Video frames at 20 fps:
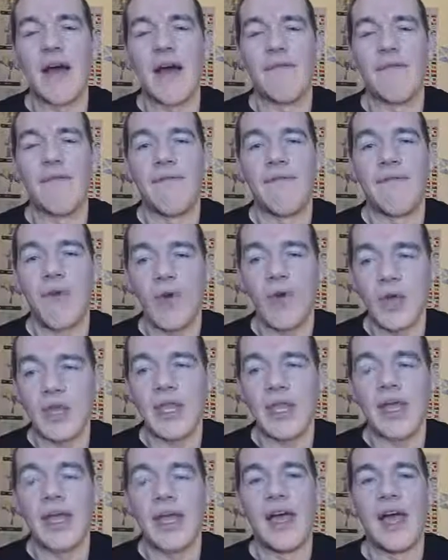
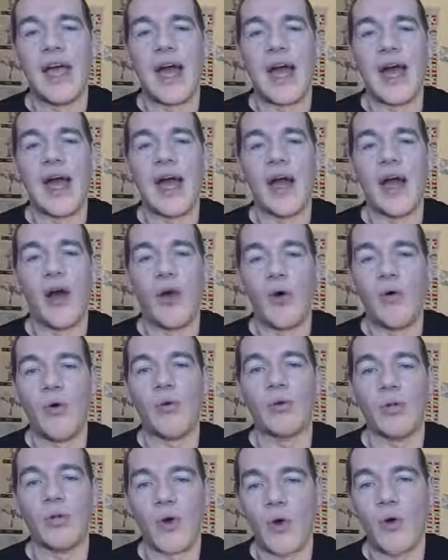Avoid it at
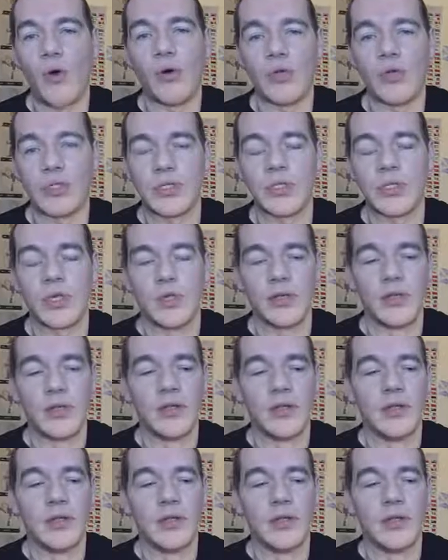all cost.